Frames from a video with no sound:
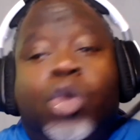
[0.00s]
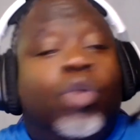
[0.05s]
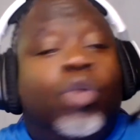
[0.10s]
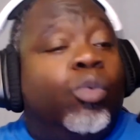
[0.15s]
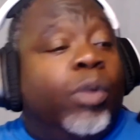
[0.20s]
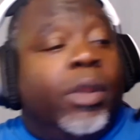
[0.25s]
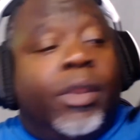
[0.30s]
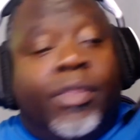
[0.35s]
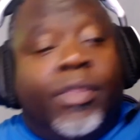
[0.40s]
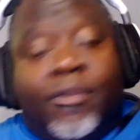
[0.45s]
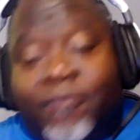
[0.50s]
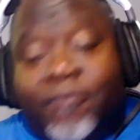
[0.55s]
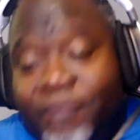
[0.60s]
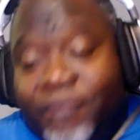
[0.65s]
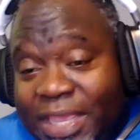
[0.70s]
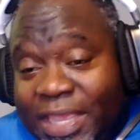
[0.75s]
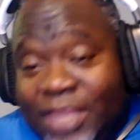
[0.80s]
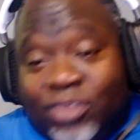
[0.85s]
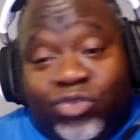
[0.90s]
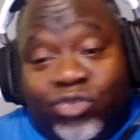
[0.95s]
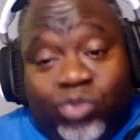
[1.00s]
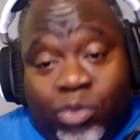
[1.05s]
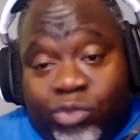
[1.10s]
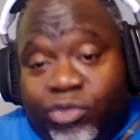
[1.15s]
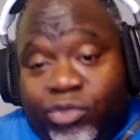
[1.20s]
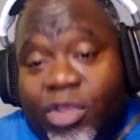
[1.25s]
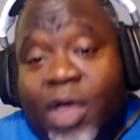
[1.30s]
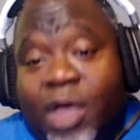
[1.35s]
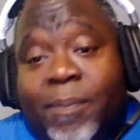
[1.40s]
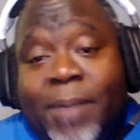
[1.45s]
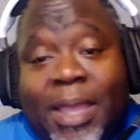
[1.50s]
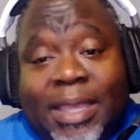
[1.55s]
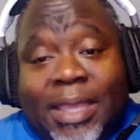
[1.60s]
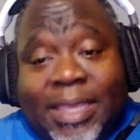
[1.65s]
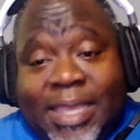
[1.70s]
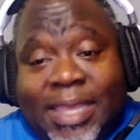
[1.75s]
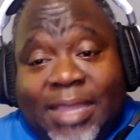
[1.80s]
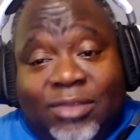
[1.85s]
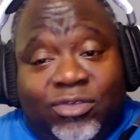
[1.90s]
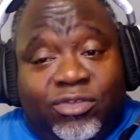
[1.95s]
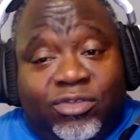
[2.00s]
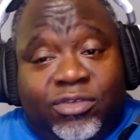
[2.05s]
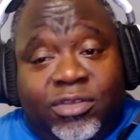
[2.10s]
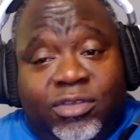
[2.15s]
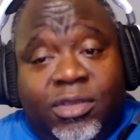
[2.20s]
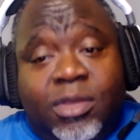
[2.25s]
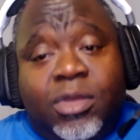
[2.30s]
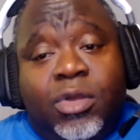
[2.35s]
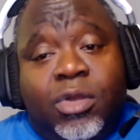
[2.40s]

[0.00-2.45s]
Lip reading: when the fans rose up against